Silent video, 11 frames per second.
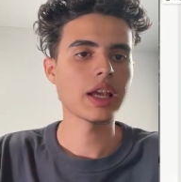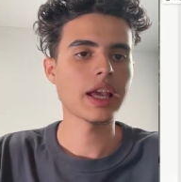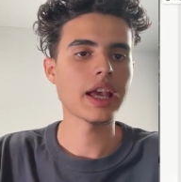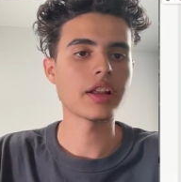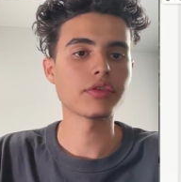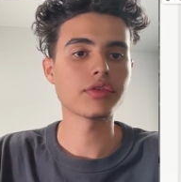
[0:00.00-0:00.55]

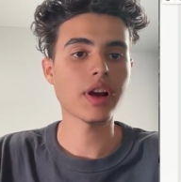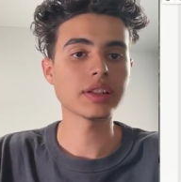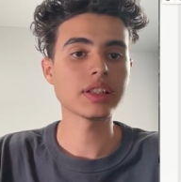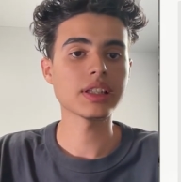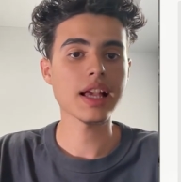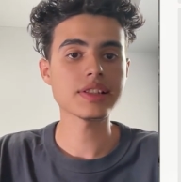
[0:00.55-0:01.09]
And
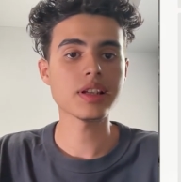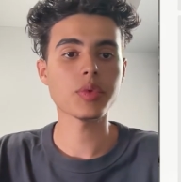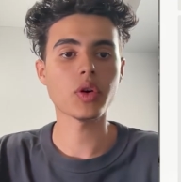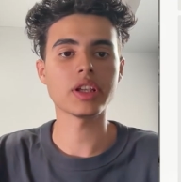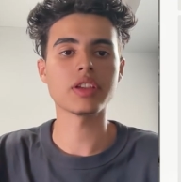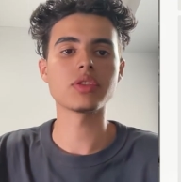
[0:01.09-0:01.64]
finally, last tip I
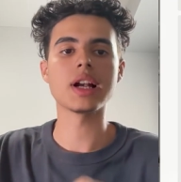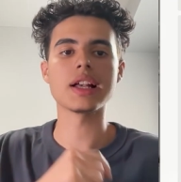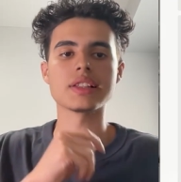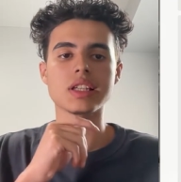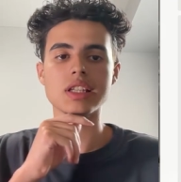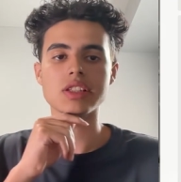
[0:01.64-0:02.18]
want to give you
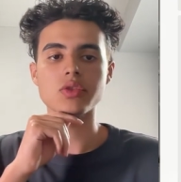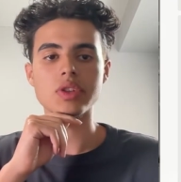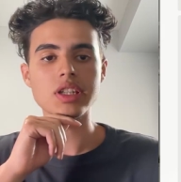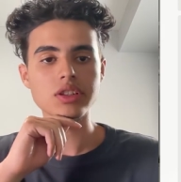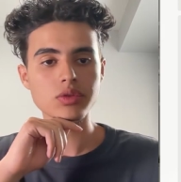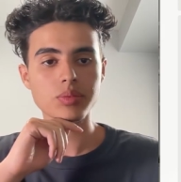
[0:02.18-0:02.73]
guys is you
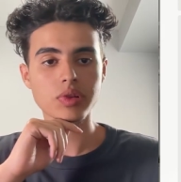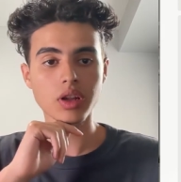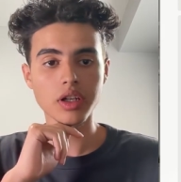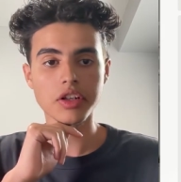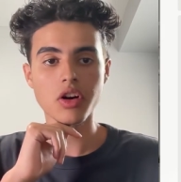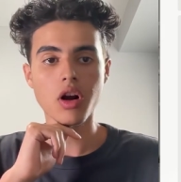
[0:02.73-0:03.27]
need to
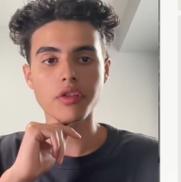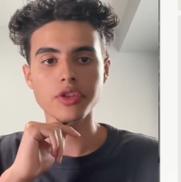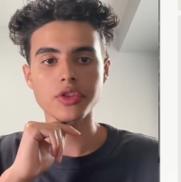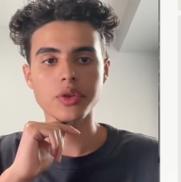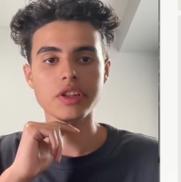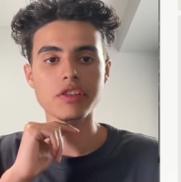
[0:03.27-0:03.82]
plug your offer
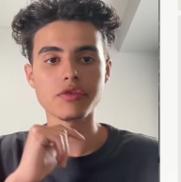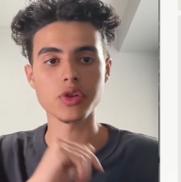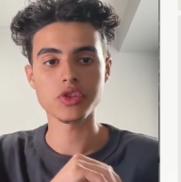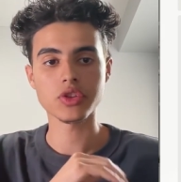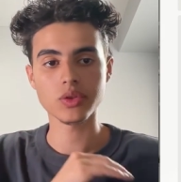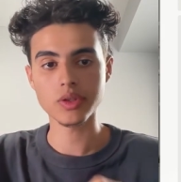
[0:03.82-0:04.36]
during the
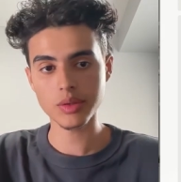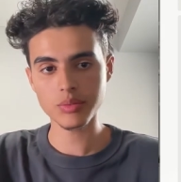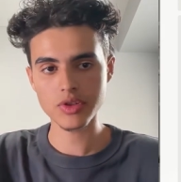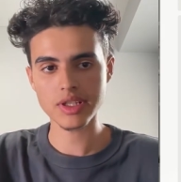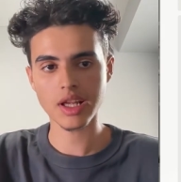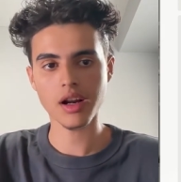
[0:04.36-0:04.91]
first
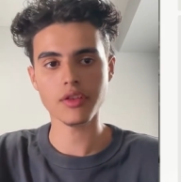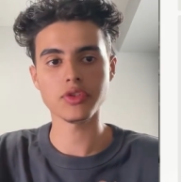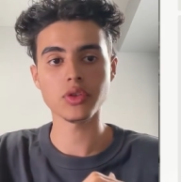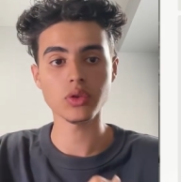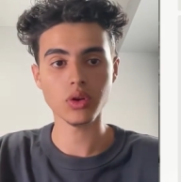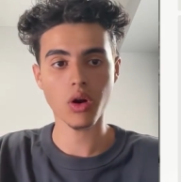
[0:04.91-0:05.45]
30% of
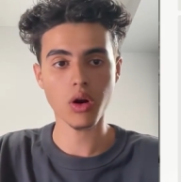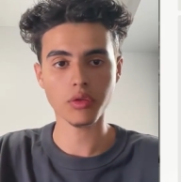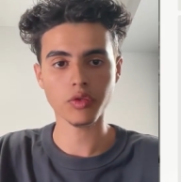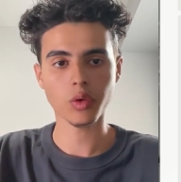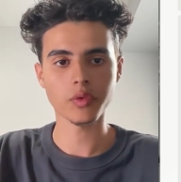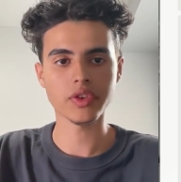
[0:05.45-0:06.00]
your long
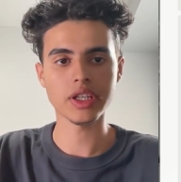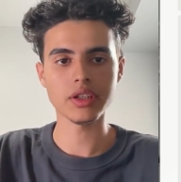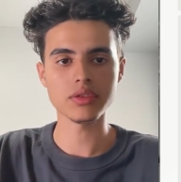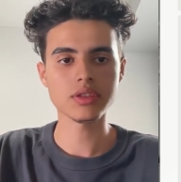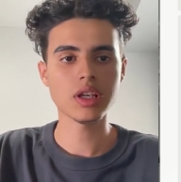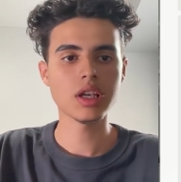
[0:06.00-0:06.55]
form
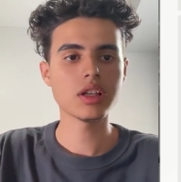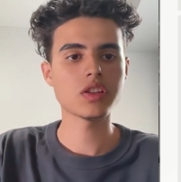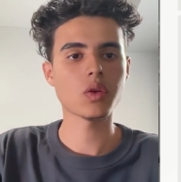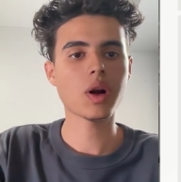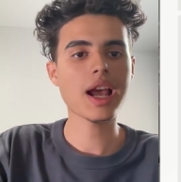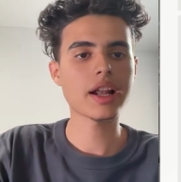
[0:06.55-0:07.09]
videos. So you
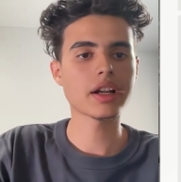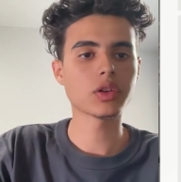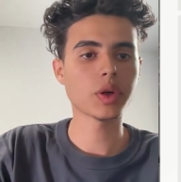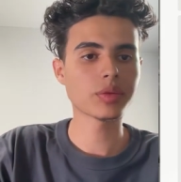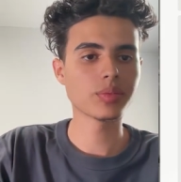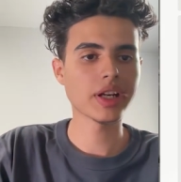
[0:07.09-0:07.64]
want to add a
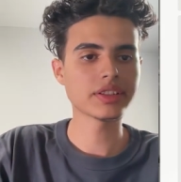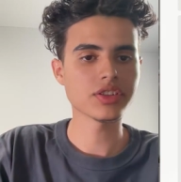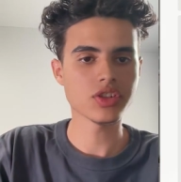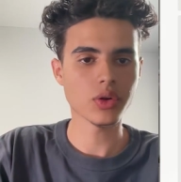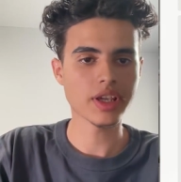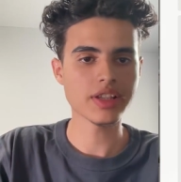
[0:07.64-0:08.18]
quick break to
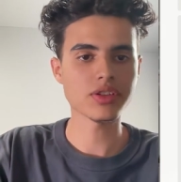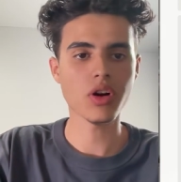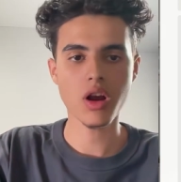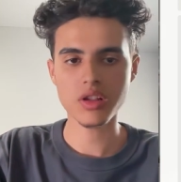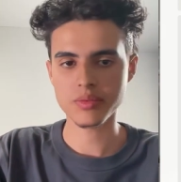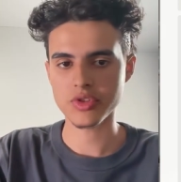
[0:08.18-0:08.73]
showcase your
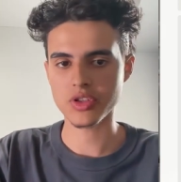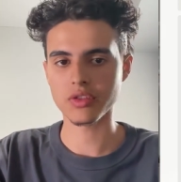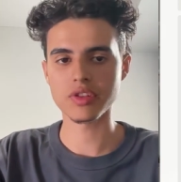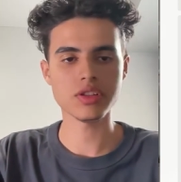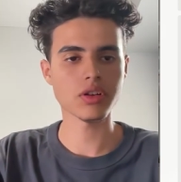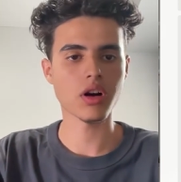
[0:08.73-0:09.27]
awesome
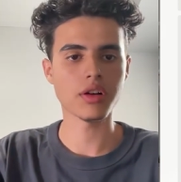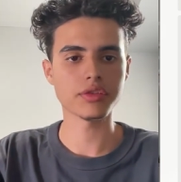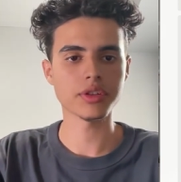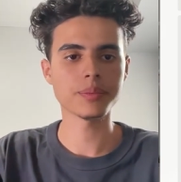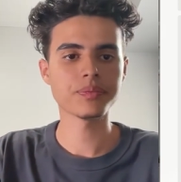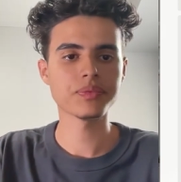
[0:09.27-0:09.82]
service or offer.